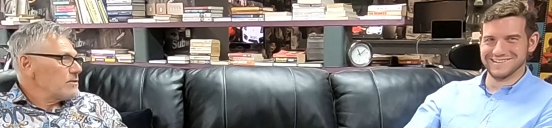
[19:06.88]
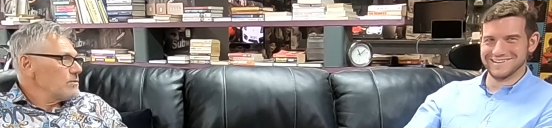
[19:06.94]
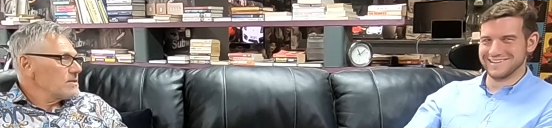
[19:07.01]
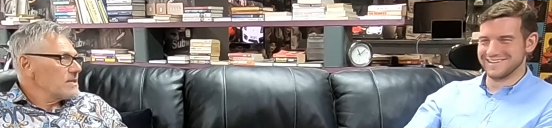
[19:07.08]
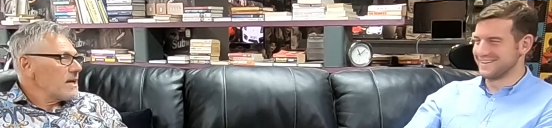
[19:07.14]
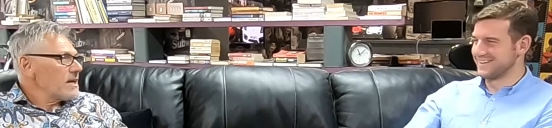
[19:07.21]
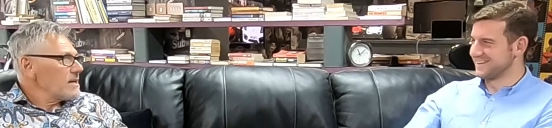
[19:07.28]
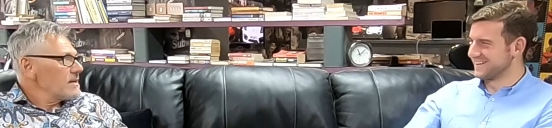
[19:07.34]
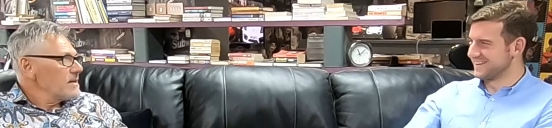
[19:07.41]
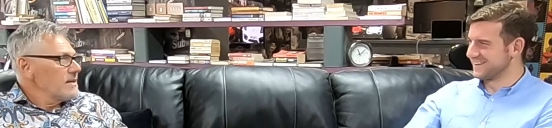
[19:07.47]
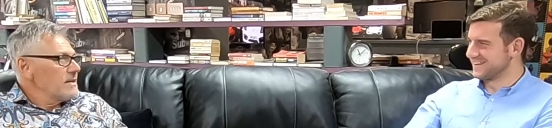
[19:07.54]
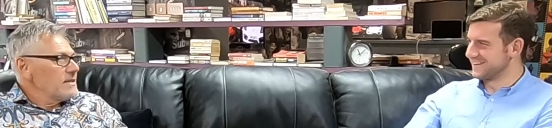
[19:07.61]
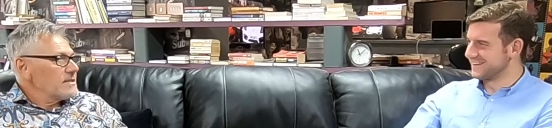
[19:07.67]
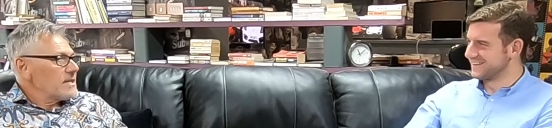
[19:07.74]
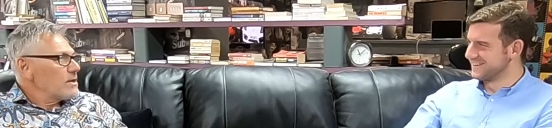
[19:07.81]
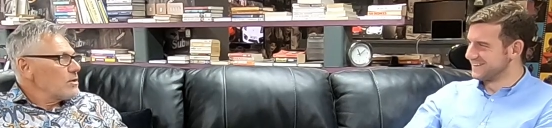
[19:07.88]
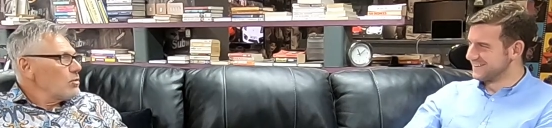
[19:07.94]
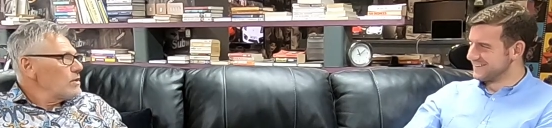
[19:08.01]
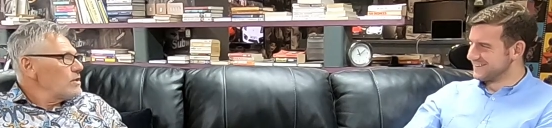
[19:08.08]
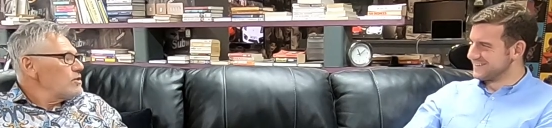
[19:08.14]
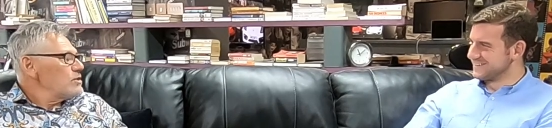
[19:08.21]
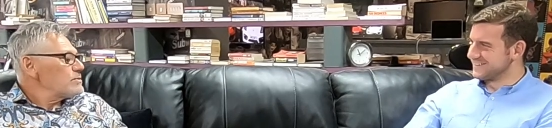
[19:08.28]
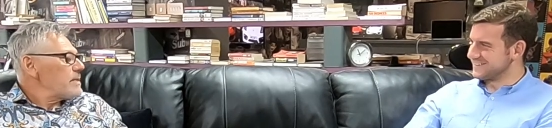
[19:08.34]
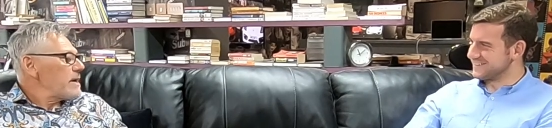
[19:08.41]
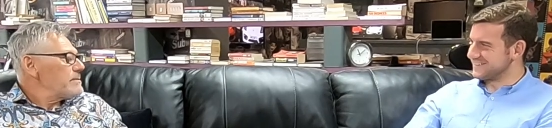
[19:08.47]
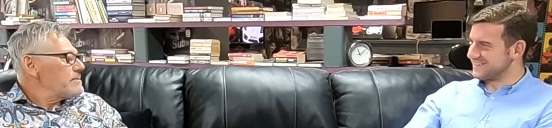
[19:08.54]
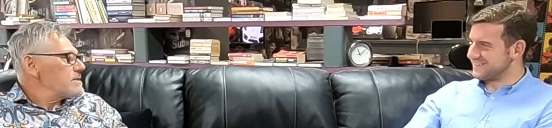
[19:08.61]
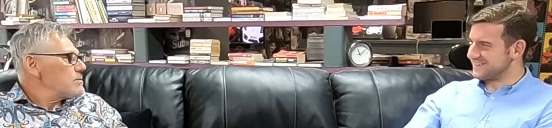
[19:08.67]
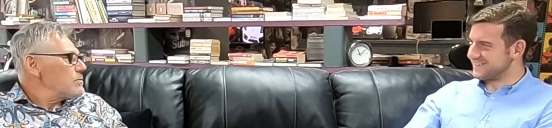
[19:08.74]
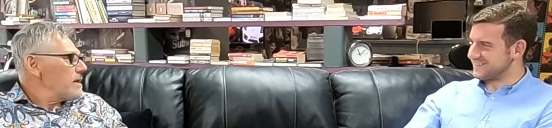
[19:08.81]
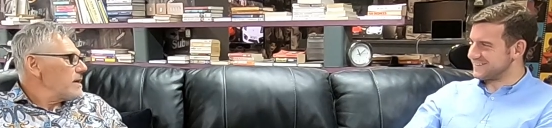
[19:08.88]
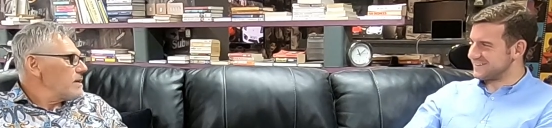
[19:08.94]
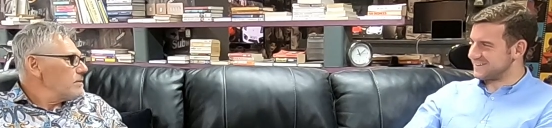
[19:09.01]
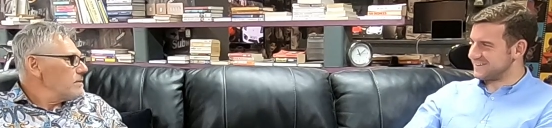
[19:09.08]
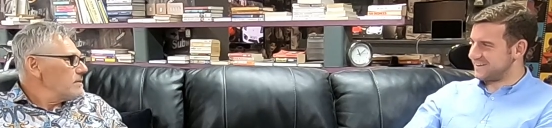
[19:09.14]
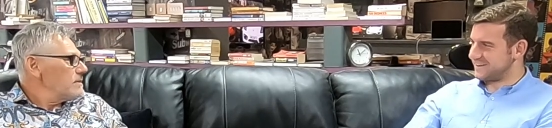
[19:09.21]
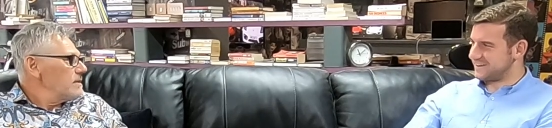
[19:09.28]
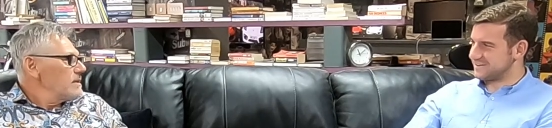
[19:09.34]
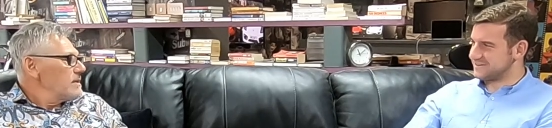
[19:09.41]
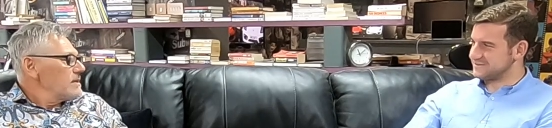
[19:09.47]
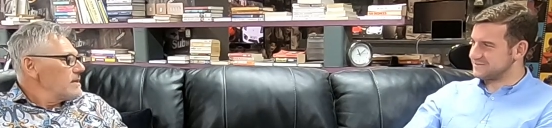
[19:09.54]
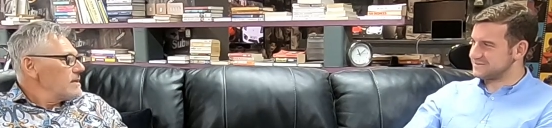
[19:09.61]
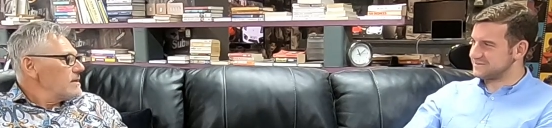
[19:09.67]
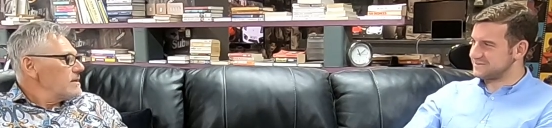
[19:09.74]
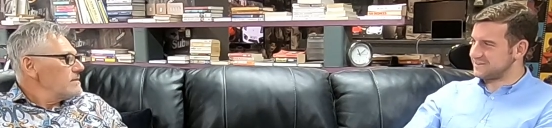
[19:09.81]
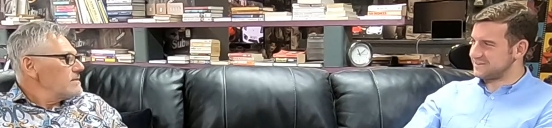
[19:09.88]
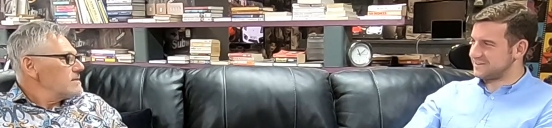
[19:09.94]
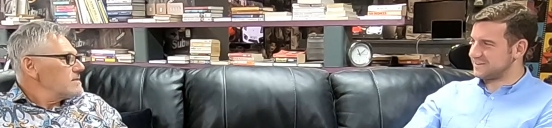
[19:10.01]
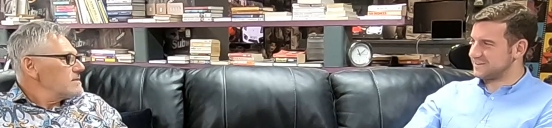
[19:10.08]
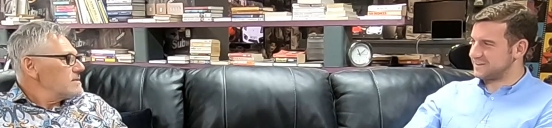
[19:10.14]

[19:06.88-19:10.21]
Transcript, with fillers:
Speaker 1: who'll take take all the newspapers away, or yeah. you know,